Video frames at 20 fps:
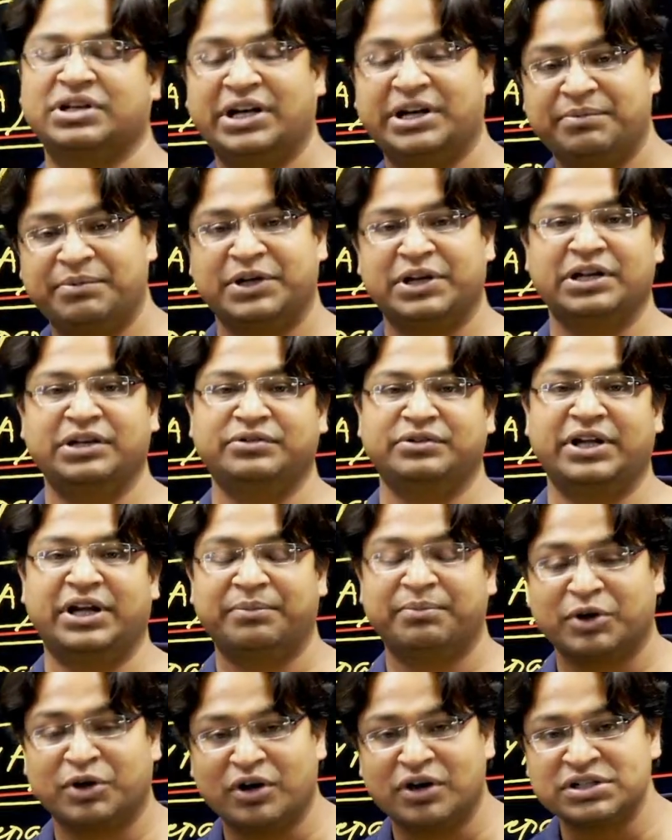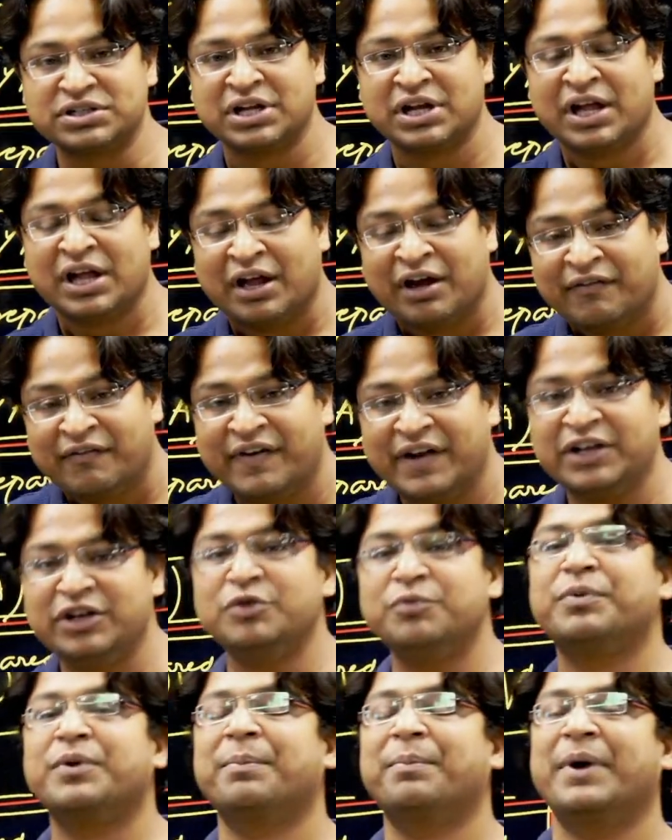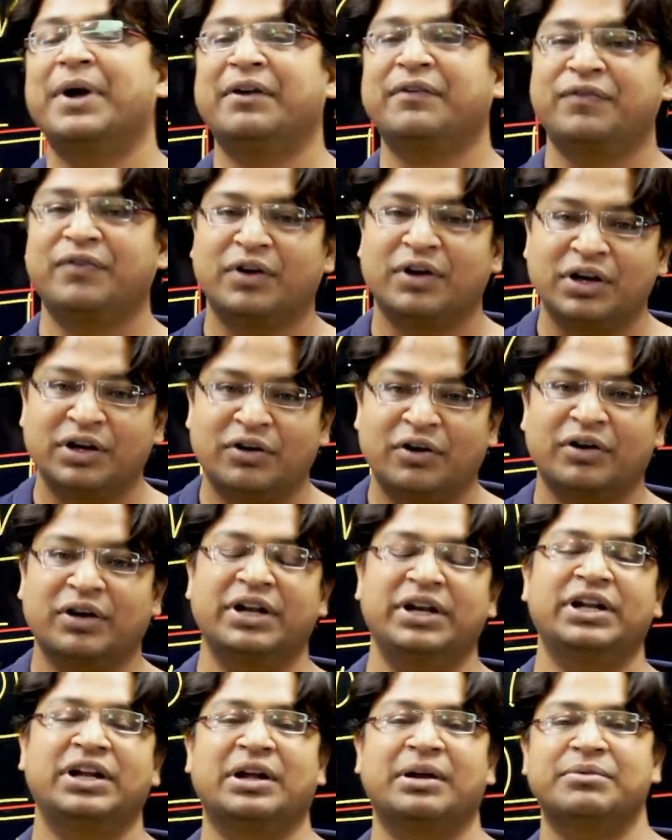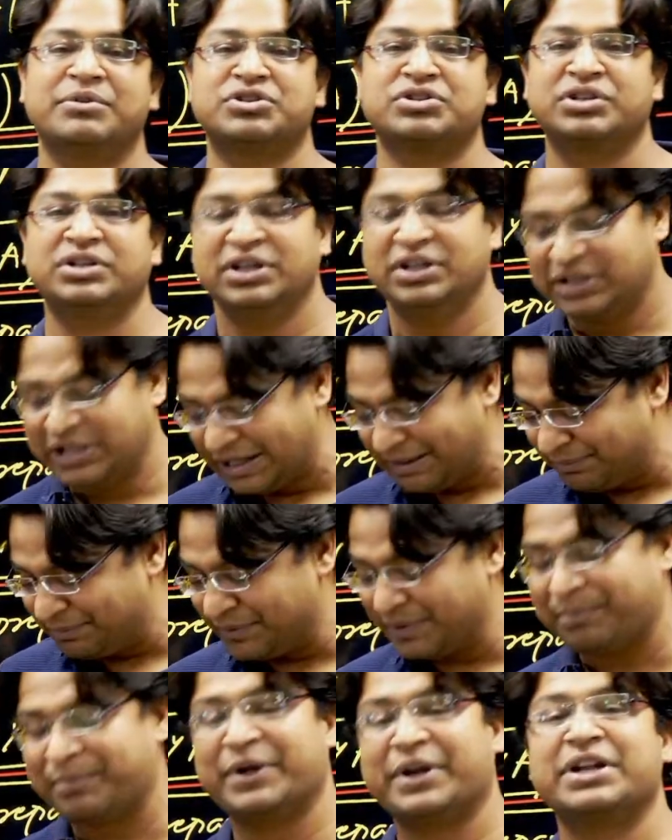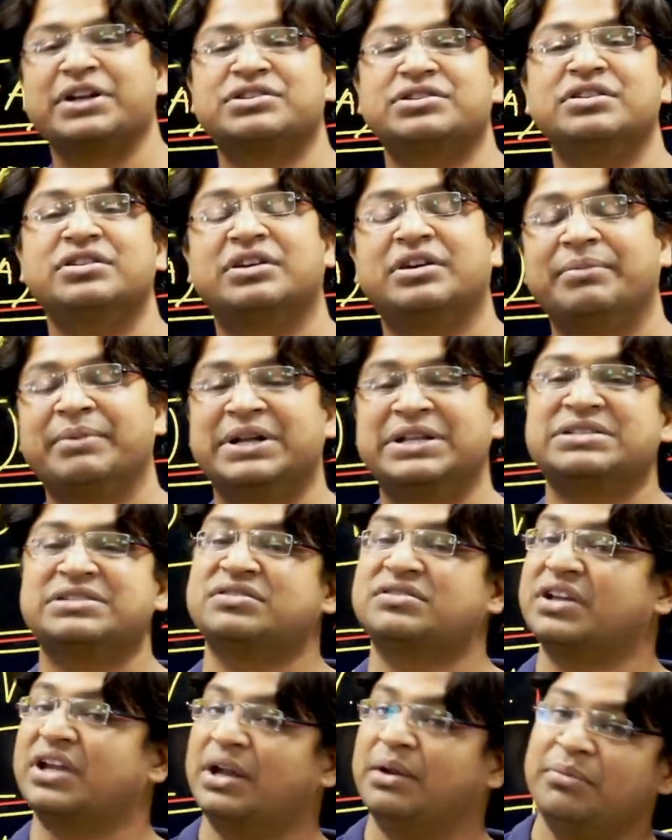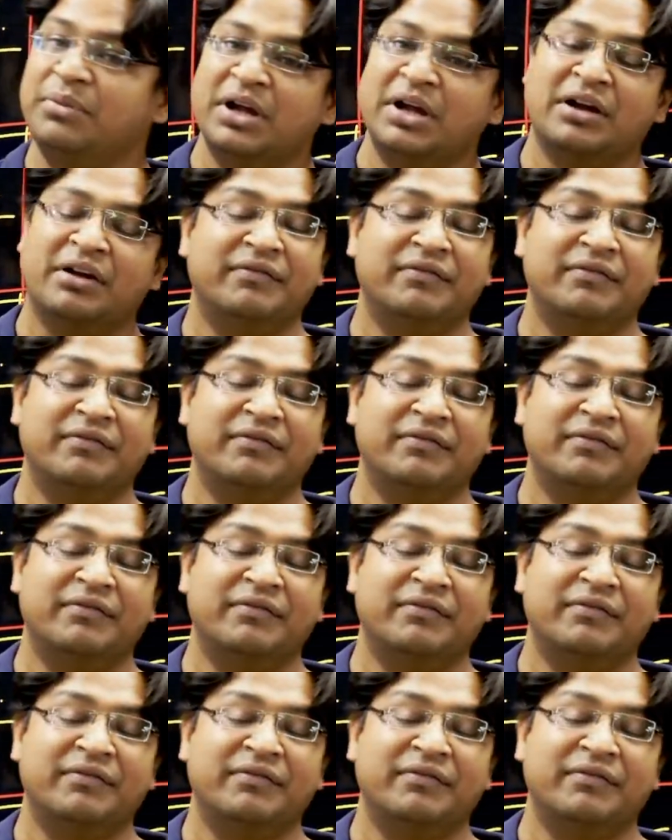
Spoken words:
Let me tell you that, because when you prepare for inorganic chemistry, that preparation remains same,